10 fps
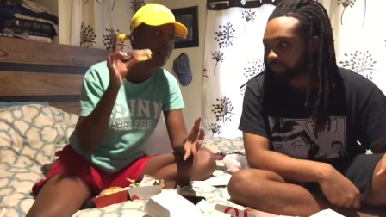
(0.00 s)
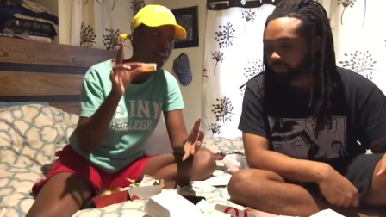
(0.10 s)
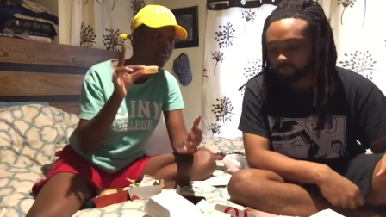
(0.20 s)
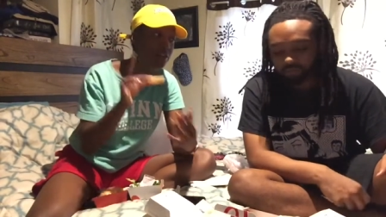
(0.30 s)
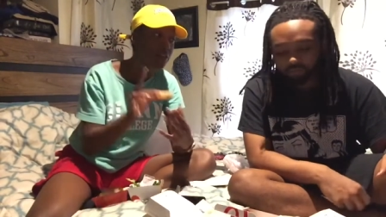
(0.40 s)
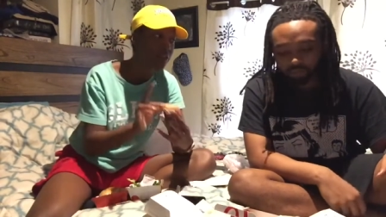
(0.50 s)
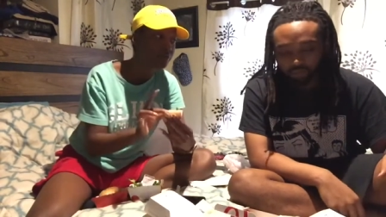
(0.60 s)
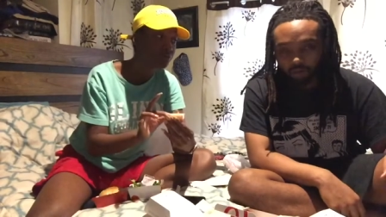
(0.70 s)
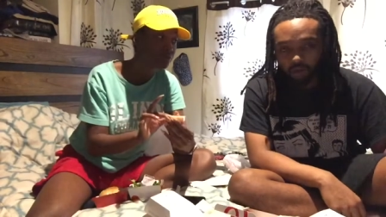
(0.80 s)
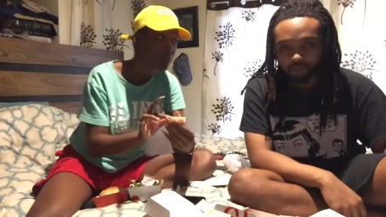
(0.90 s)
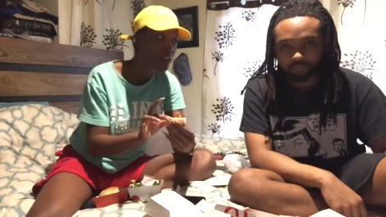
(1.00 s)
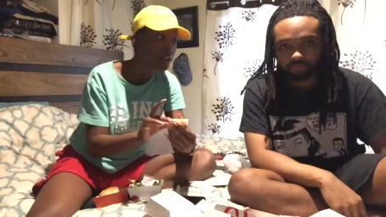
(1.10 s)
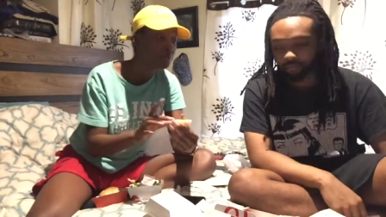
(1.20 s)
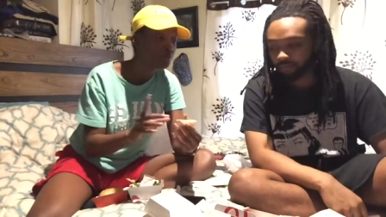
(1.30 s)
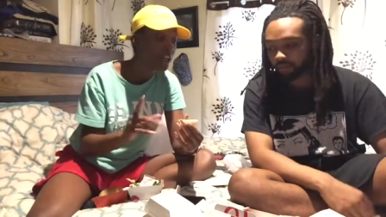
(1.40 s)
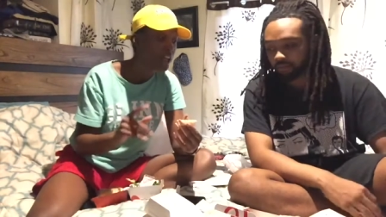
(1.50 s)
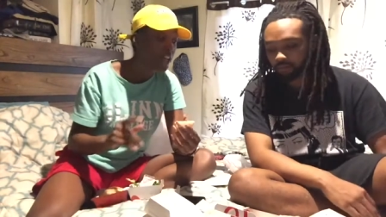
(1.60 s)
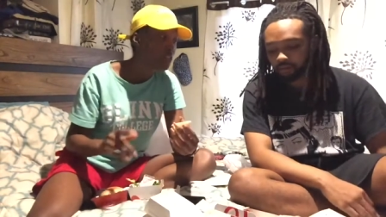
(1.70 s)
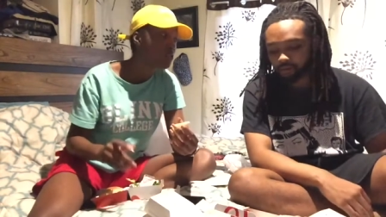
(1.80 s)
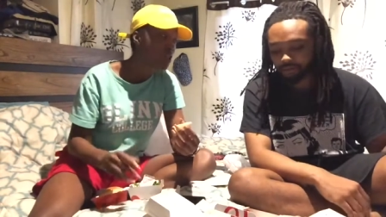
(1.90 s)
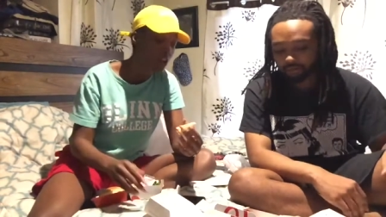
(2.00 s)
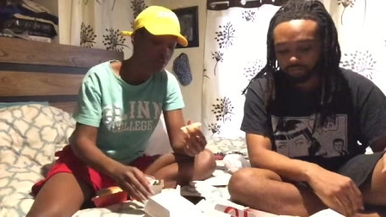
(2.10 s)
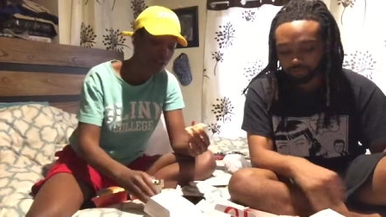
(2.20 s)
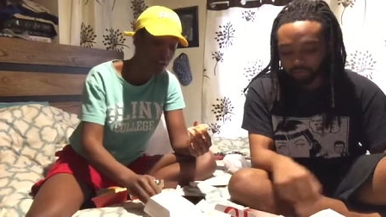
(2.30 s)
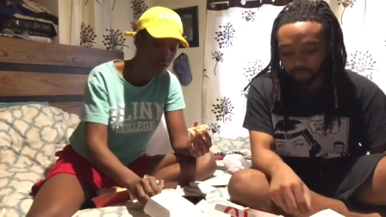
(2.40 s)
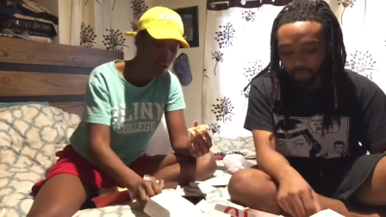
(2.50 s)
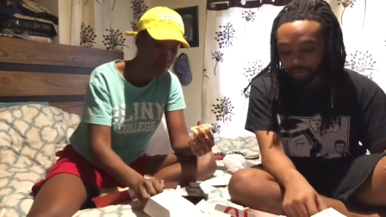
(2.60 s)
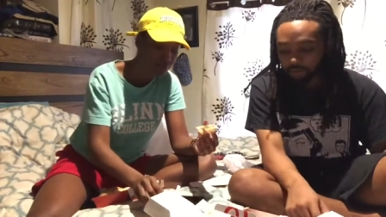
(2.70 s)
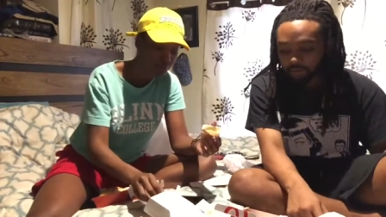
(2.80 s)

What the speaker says: these. And I use all 3, don't I?